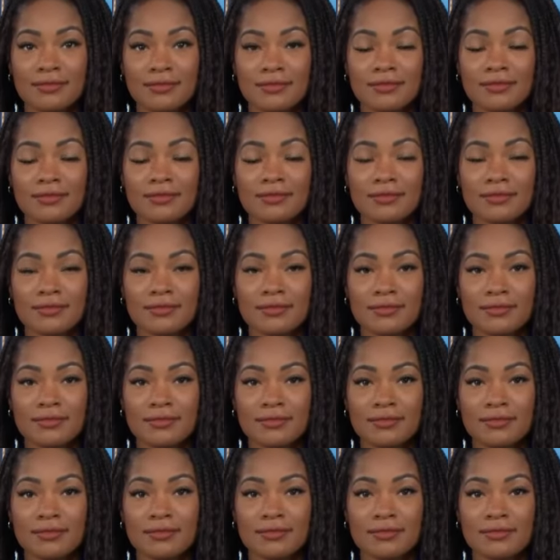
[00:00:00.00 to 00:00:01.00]

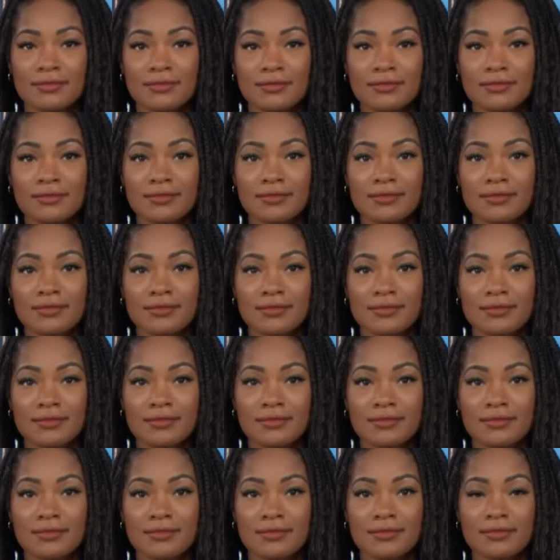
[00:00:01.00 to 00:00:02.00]

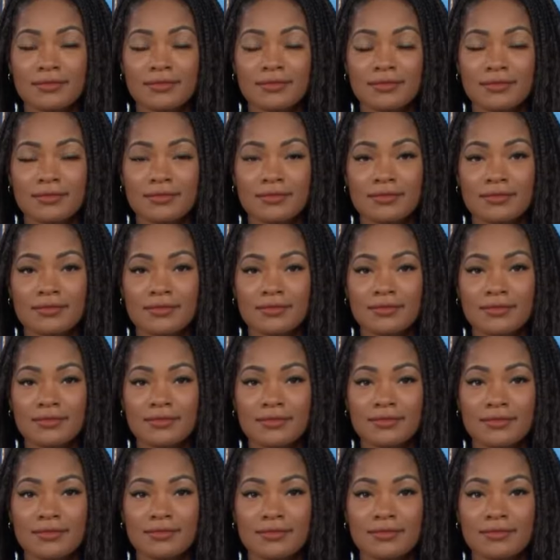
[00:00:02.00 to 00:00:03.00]

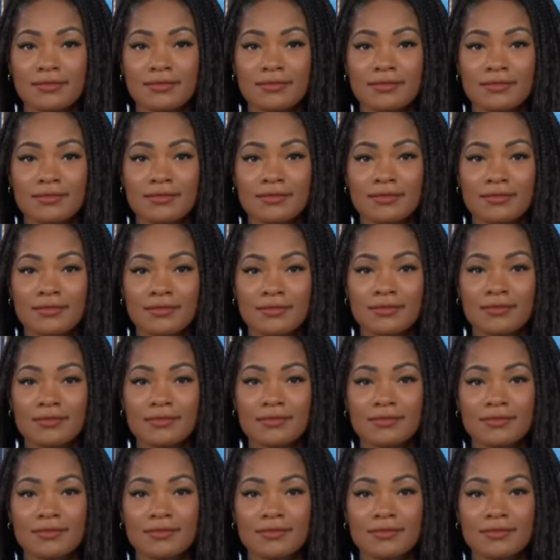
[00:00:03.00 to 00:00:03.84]
This person isn't speaking.